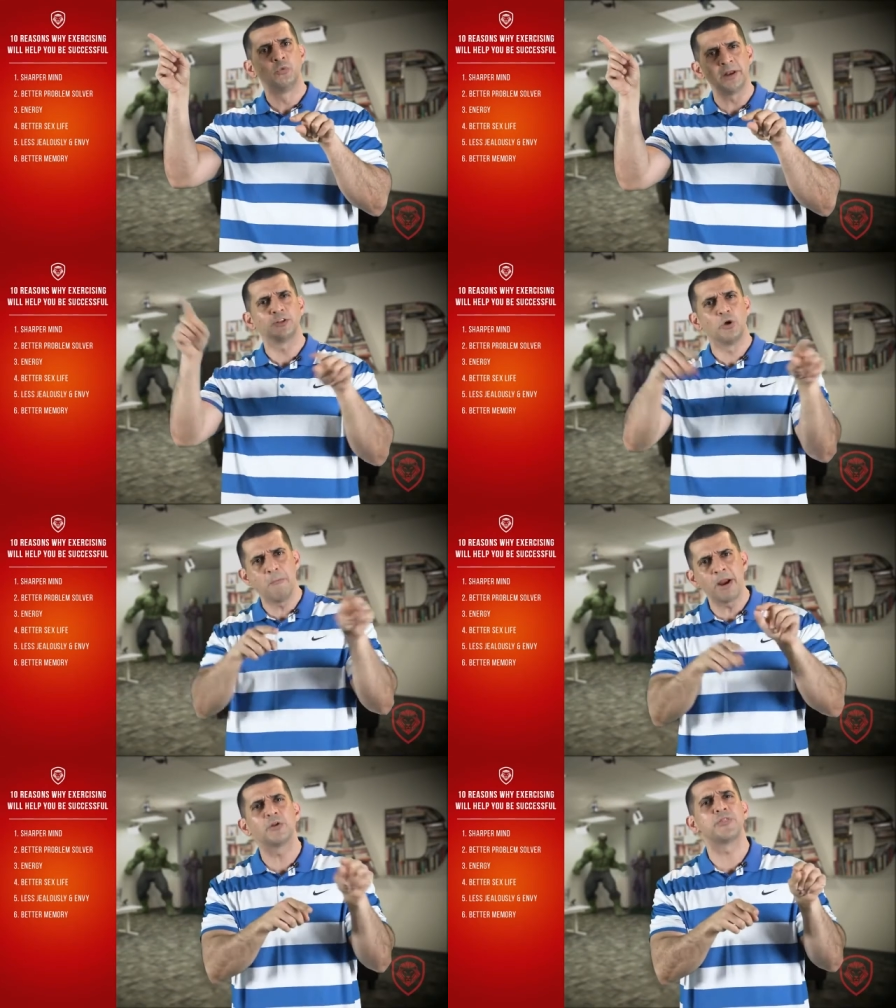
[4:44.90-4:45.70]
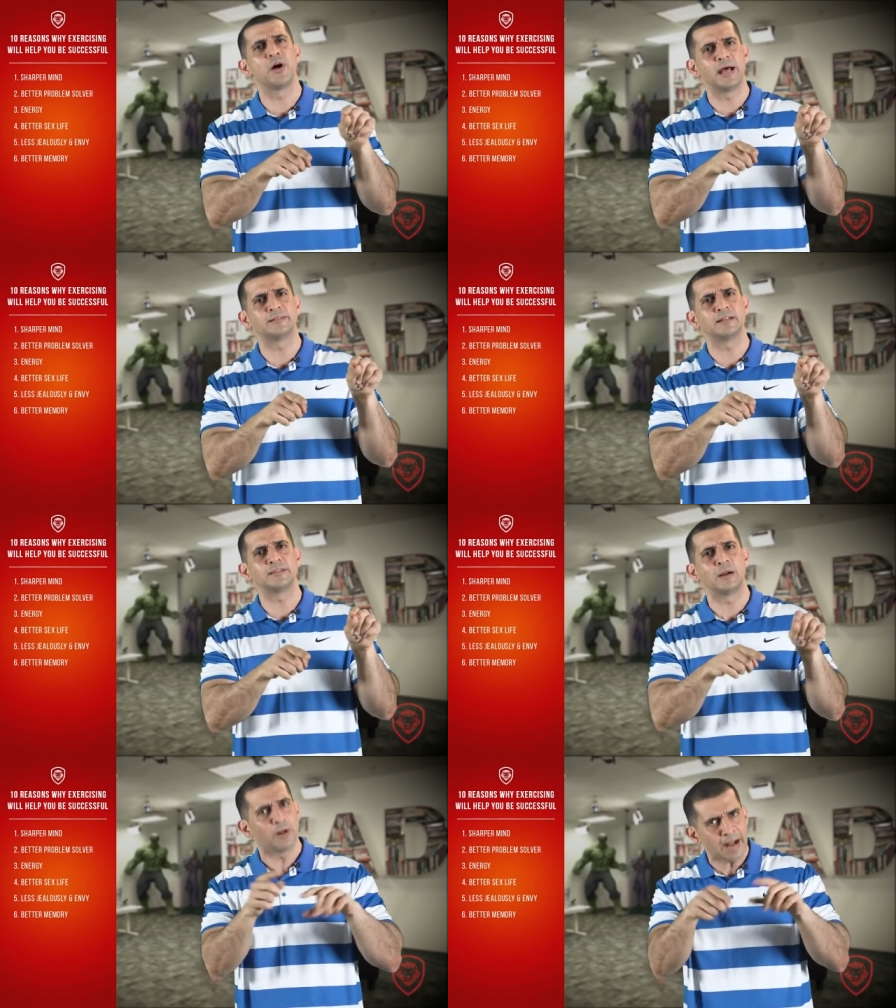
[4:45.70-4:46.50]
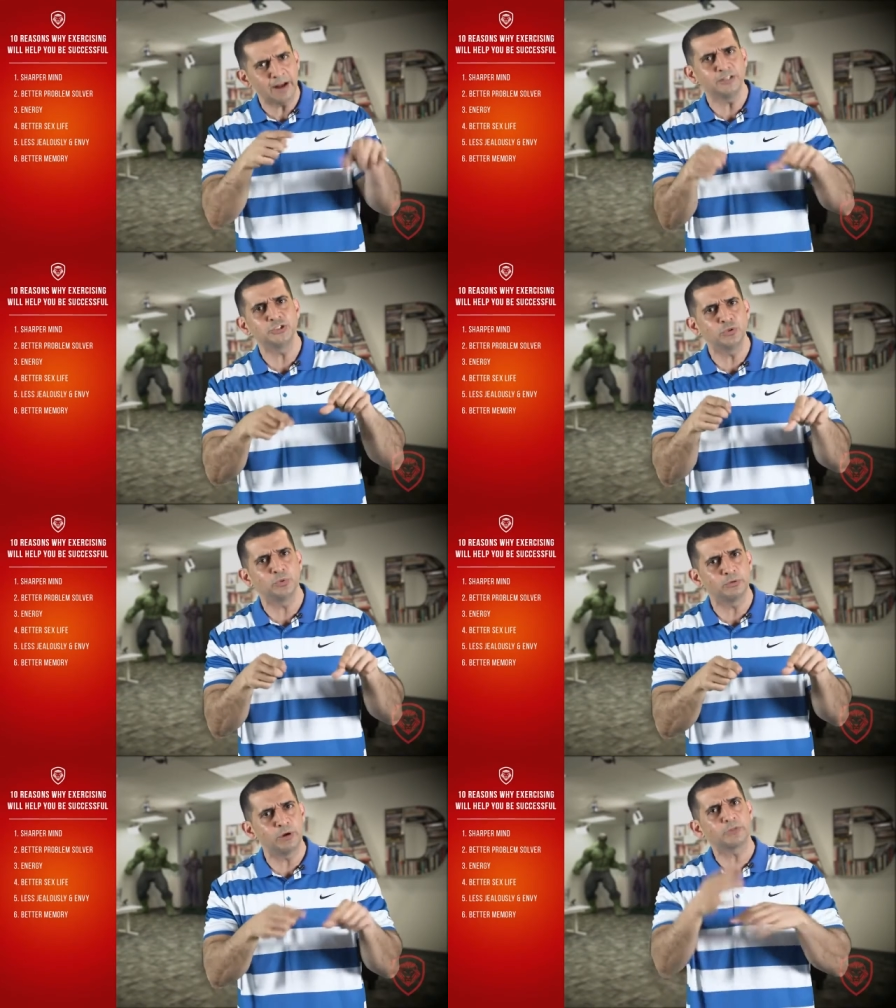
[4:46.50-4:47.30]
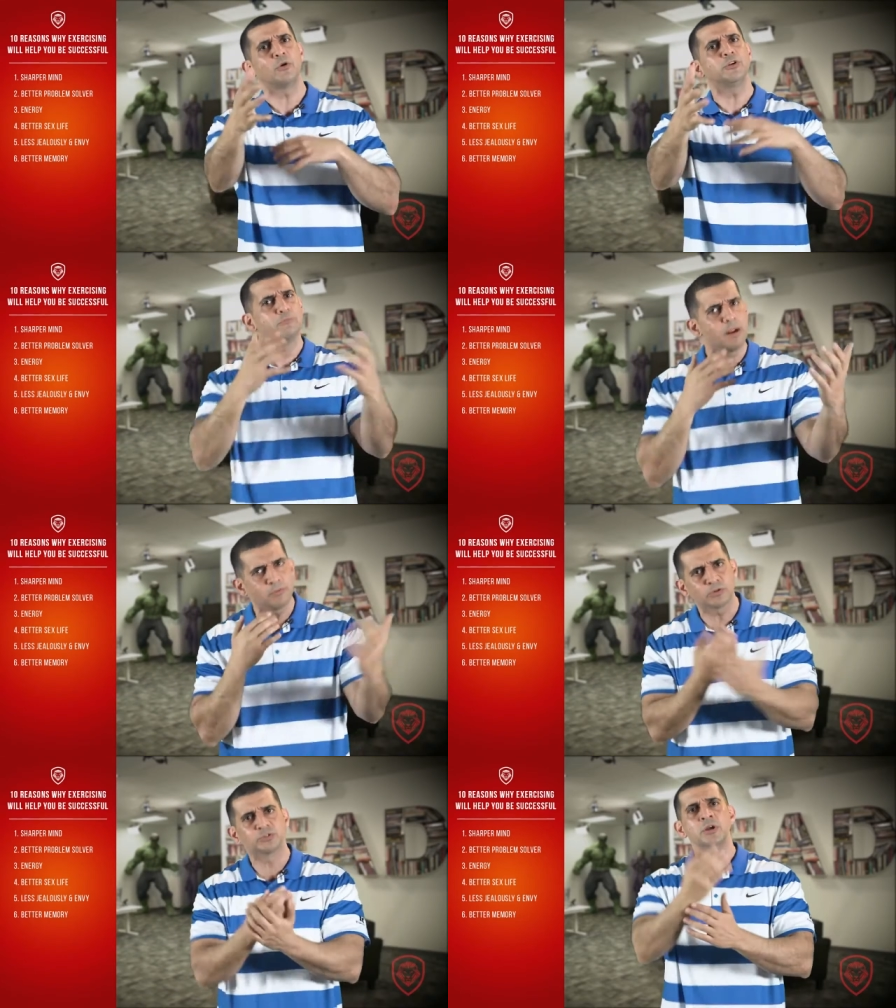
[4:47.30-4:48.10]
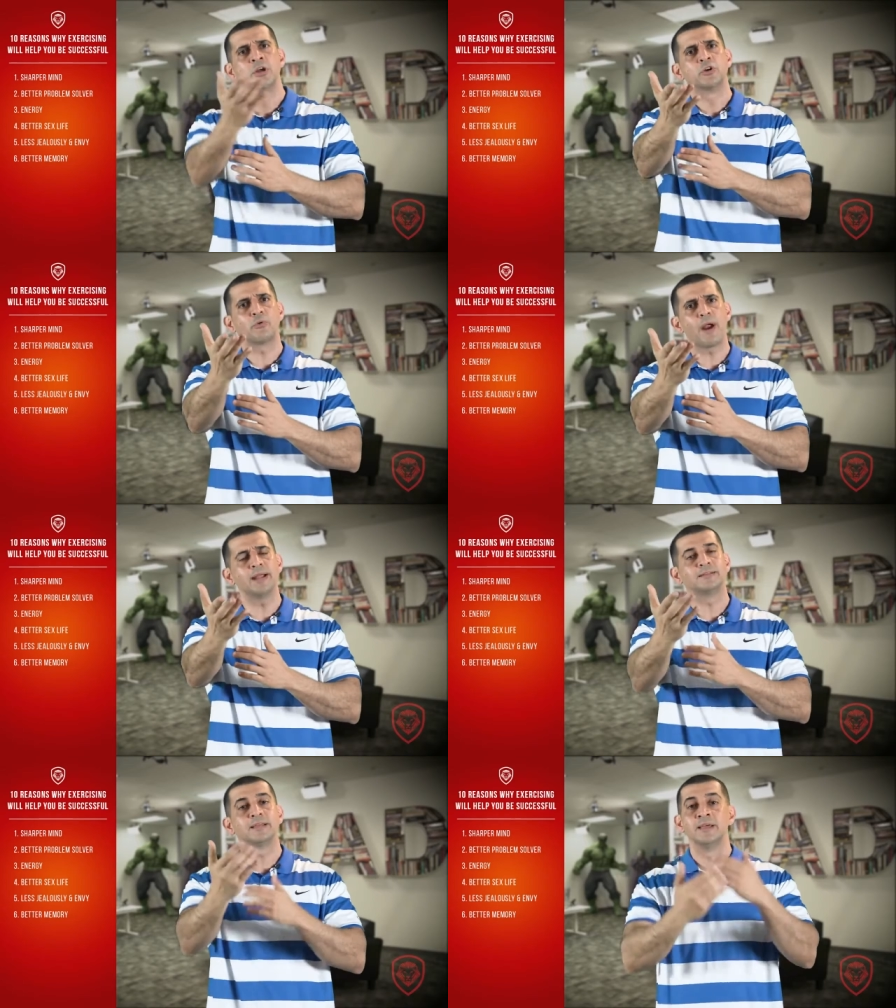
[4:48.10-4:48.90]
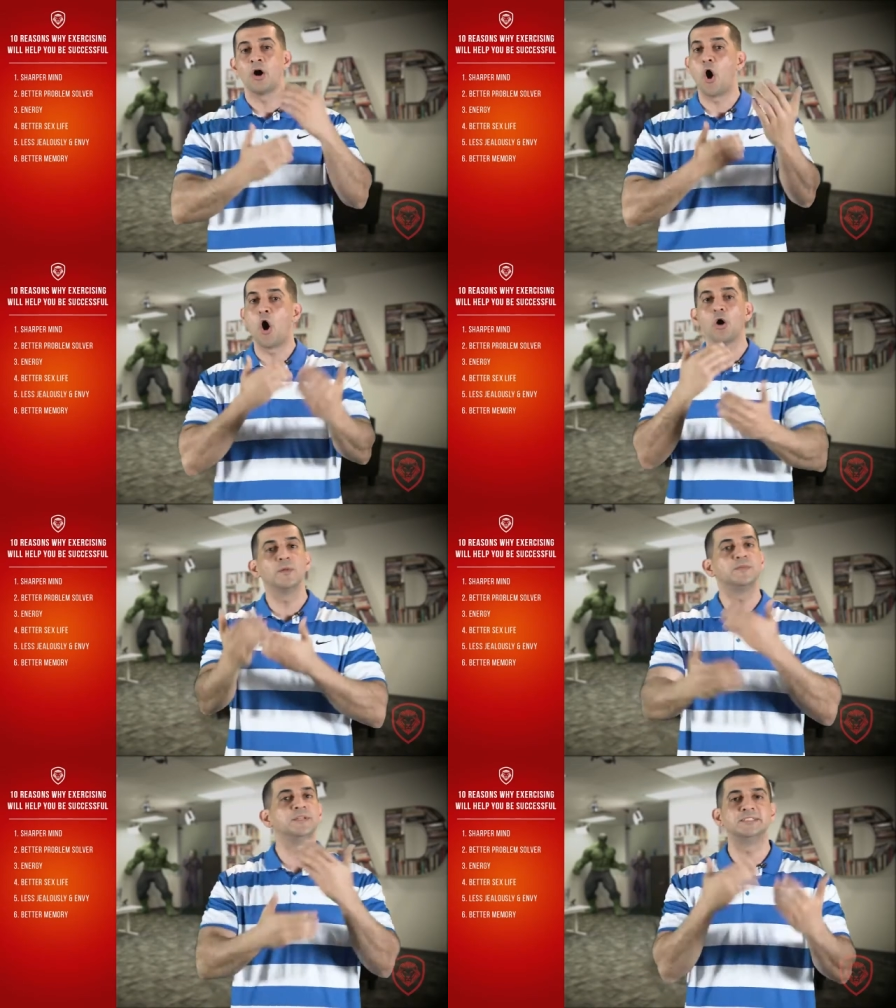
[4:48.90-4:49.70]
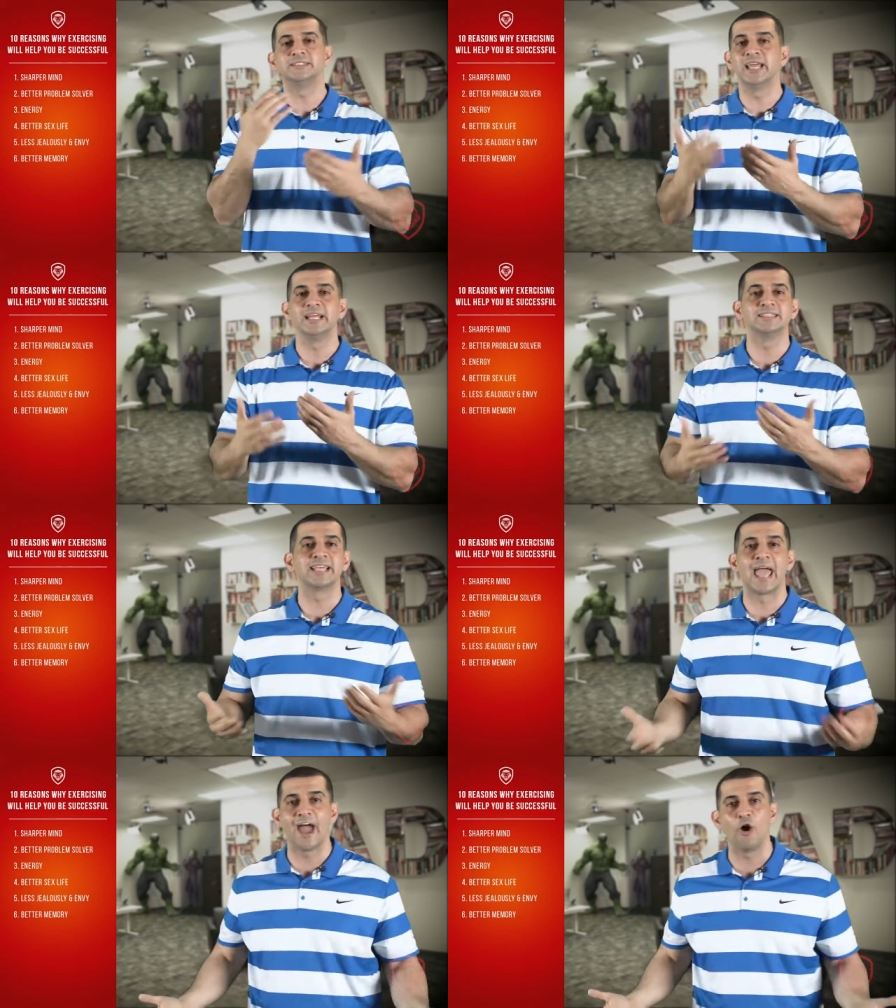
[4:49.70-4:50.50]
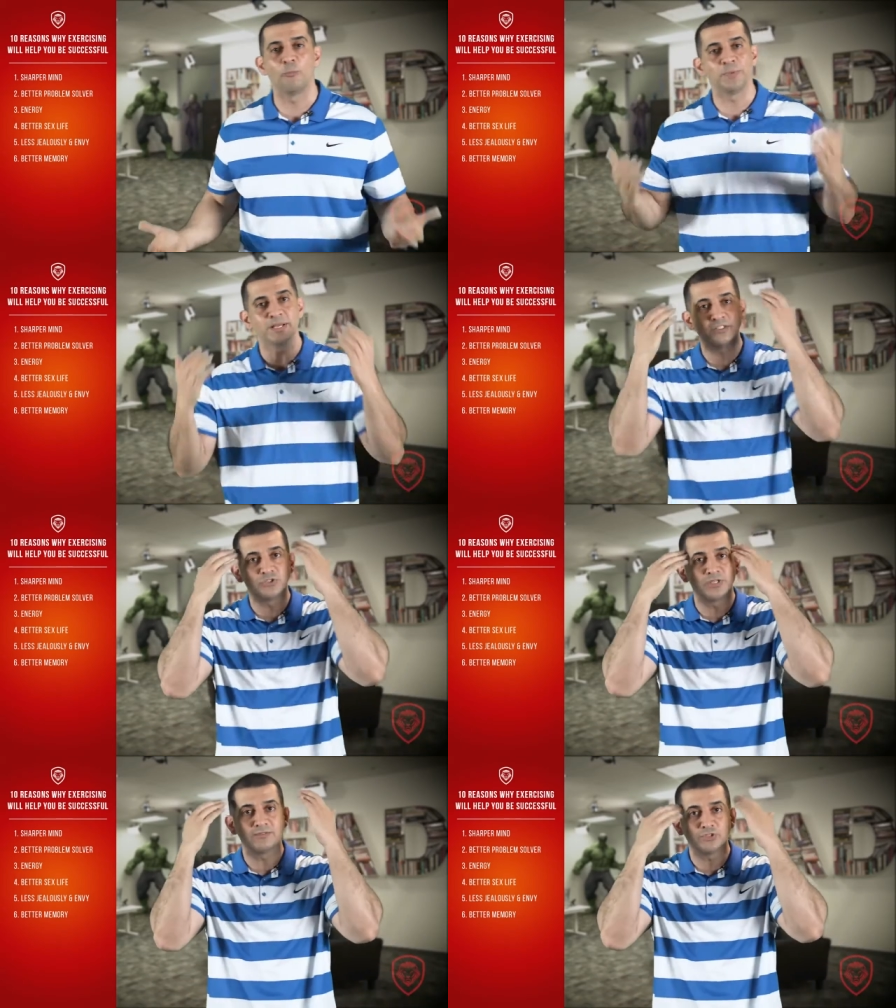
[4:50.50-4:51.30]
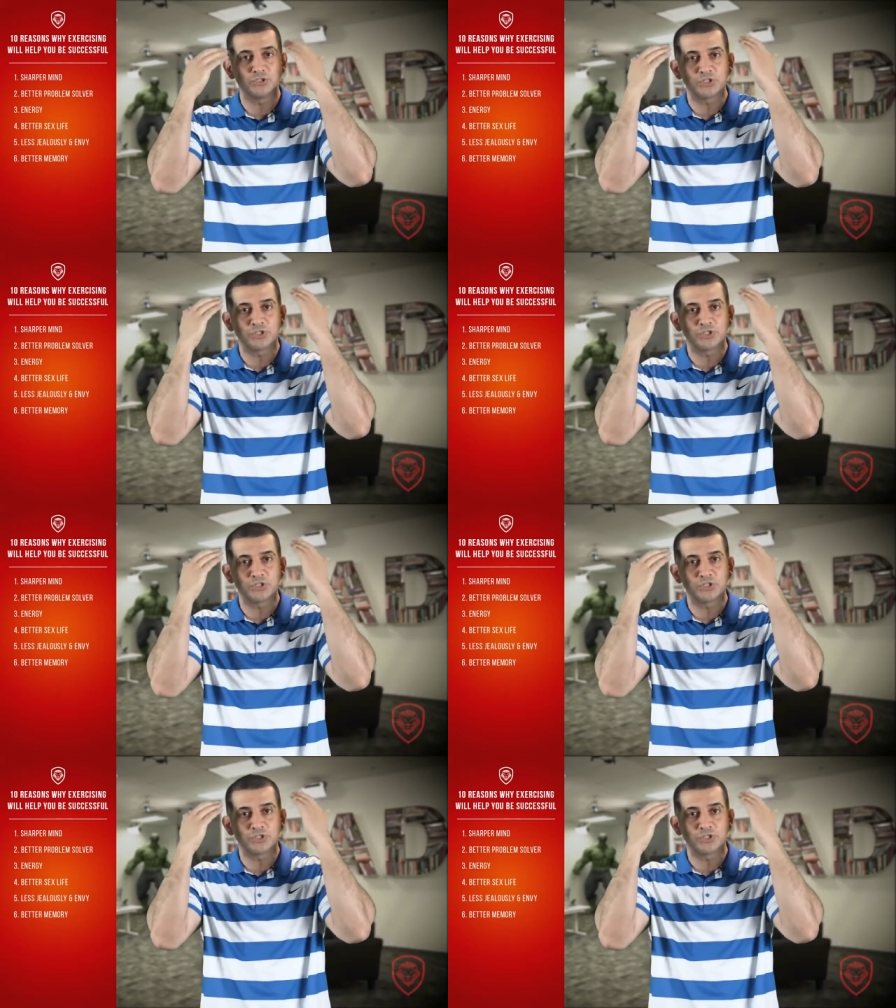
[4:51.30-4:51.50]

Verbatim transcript: running the marathon at that time. How did she do with the marathon? Oh, you remember? I was great. All of these things help because you have a